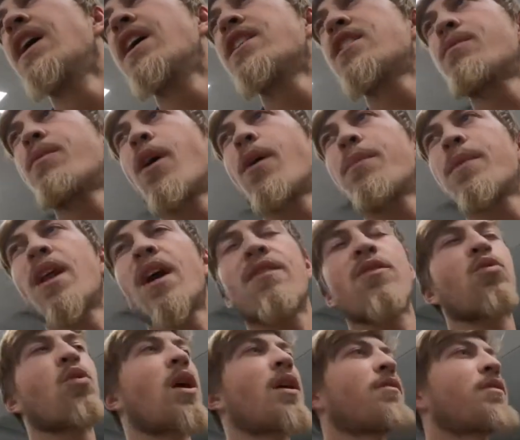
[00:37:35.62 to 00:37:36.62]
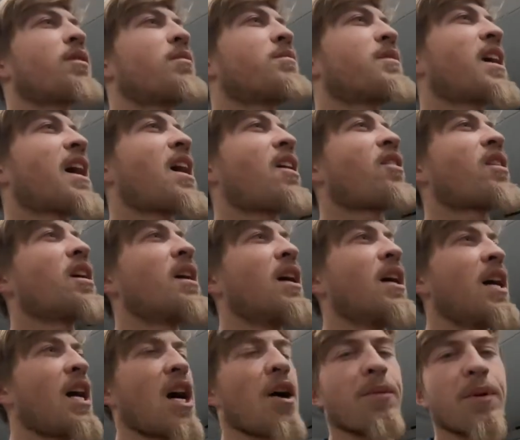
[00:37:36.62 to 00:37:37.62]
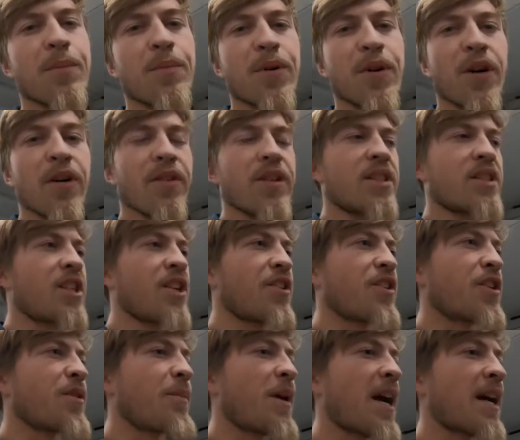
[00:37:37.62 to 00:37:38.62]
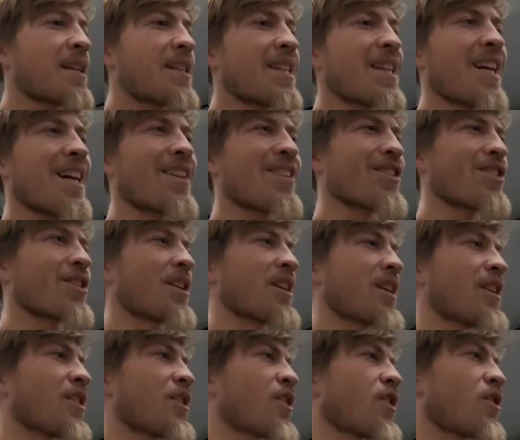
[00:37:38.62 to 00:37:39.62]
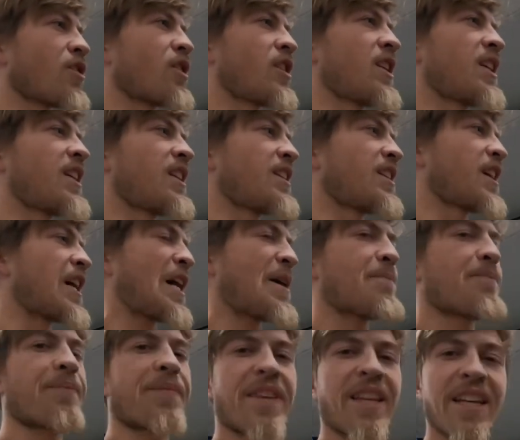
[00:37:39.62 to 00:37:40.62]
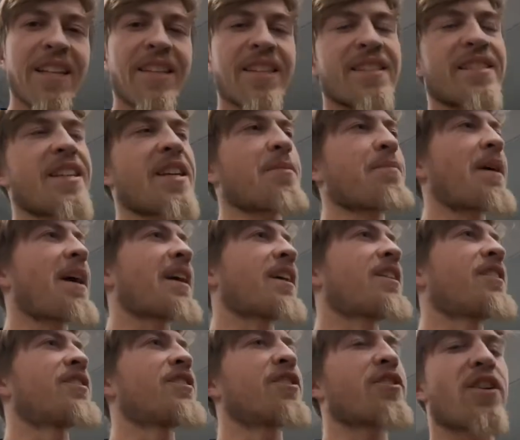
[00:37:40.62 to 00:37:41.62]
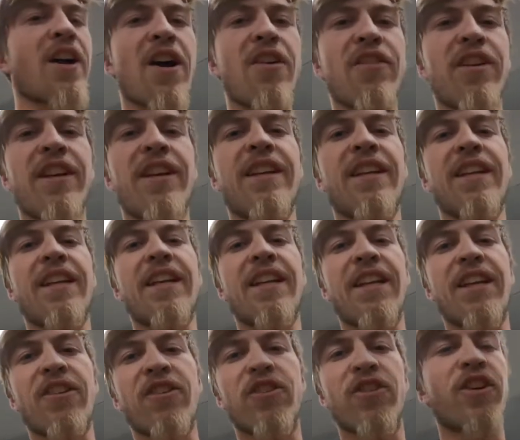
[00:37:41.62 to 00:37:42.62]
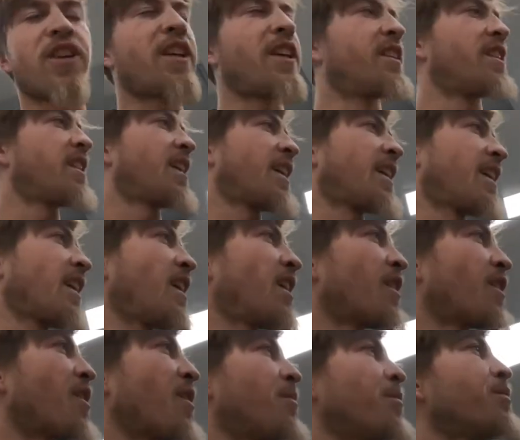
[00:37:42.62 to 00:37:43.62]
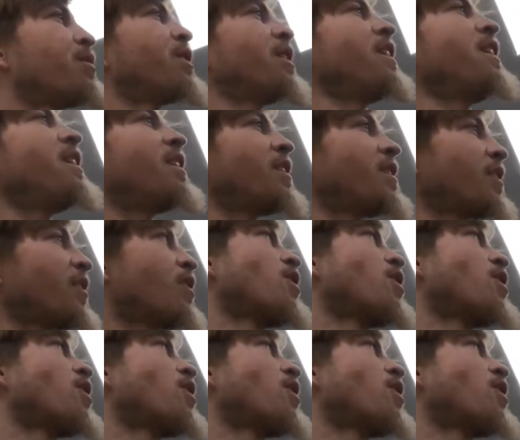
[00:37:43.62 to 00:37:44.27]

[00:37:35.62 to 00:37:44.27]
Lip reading: Tomorrow I'm gonna have the wife come down, help me put all the interior back together, get it all cleaned up, get this thing back on the ground, and get it looking like a complete